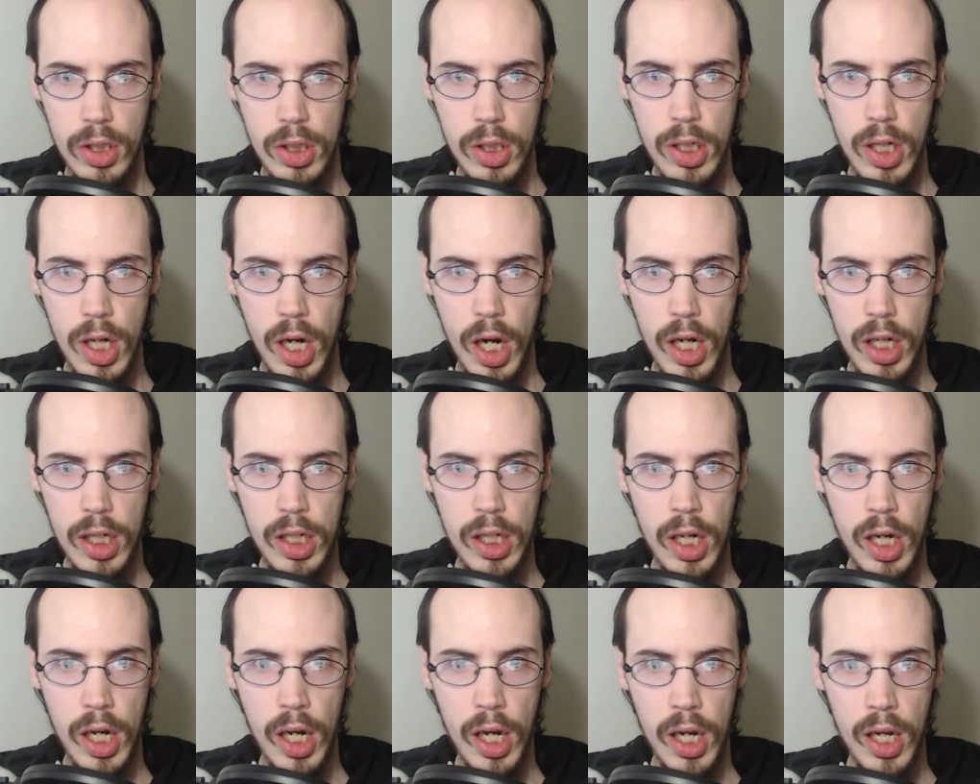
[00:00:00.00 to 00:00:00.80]
Yeah,
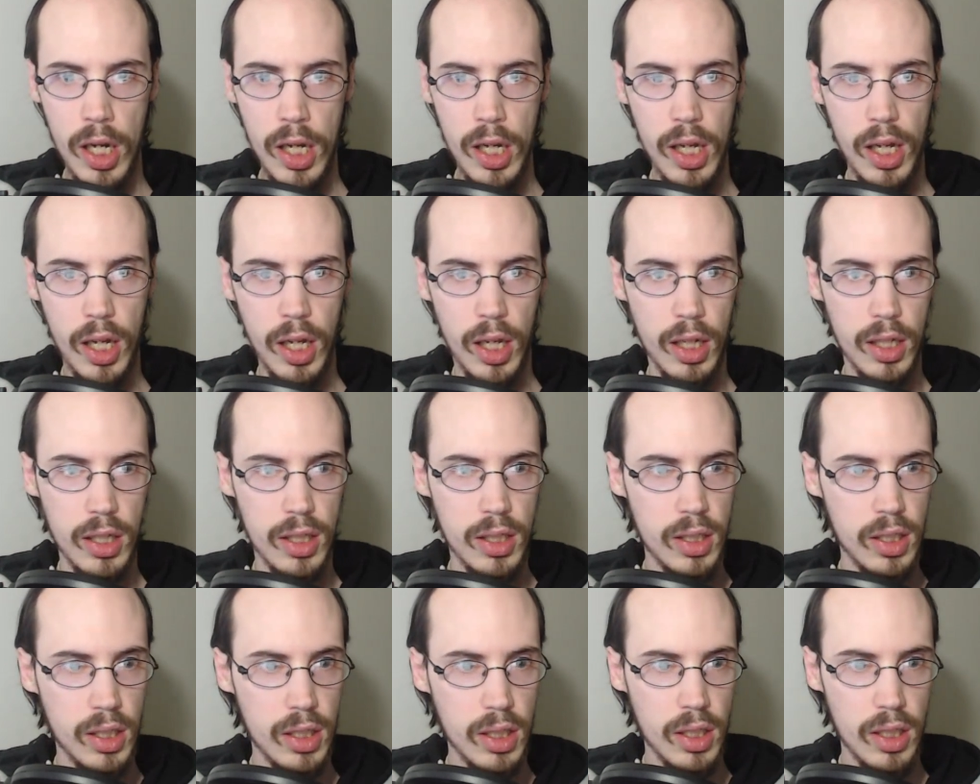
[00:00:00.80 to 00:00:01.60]
yeah.
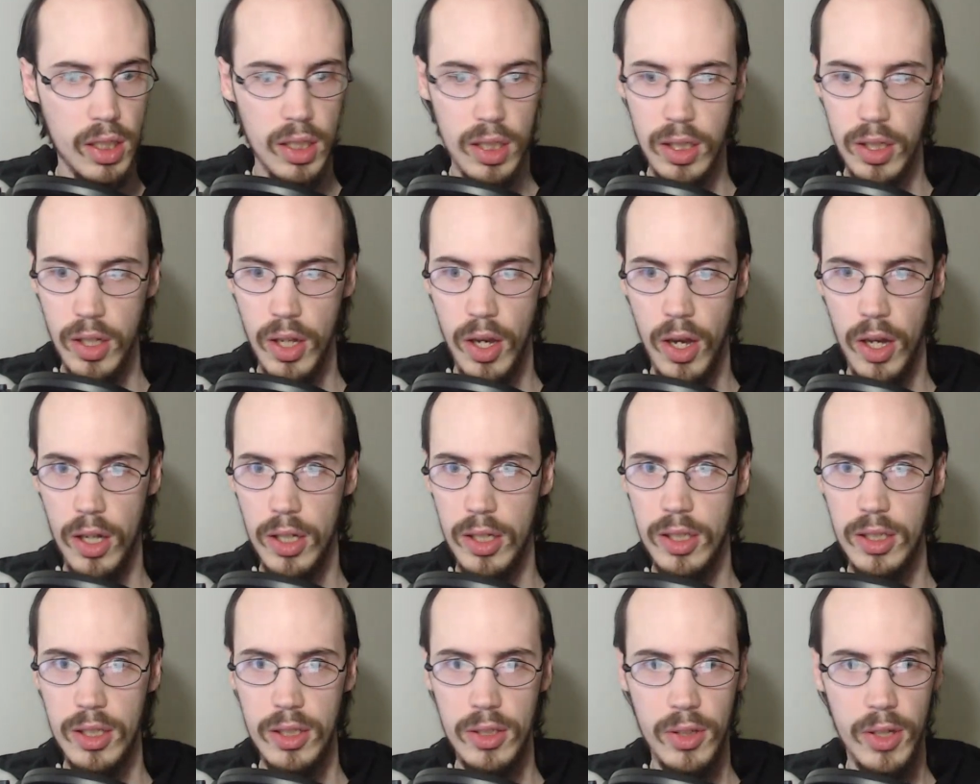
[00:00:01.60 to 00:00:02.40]

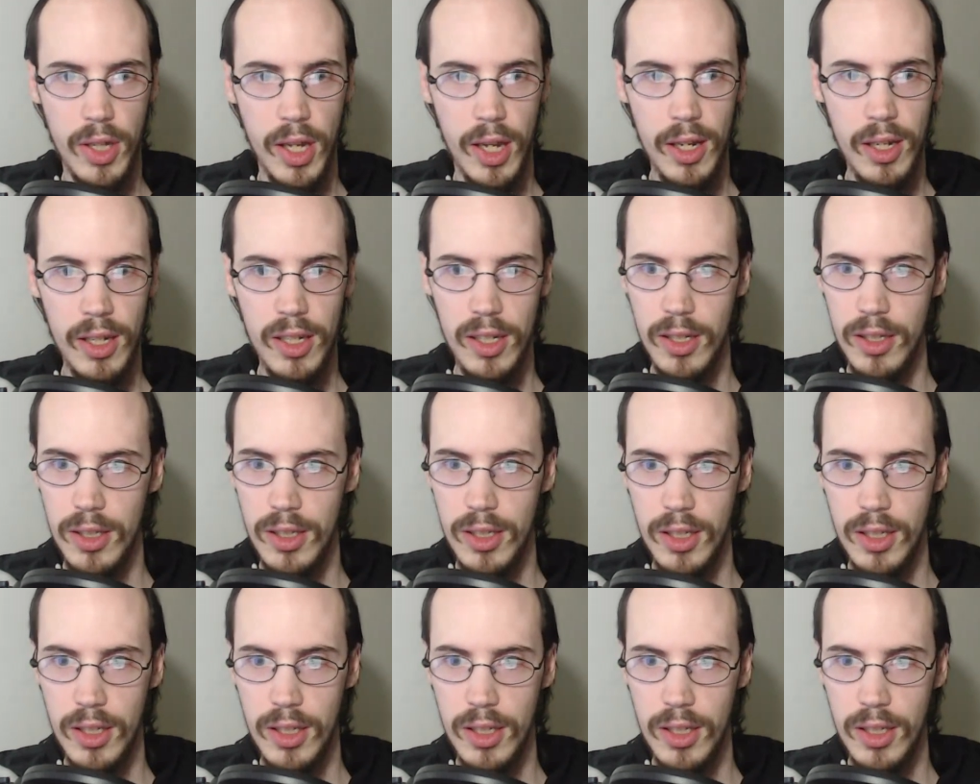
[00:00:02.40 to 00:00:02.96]
Hawk, okay.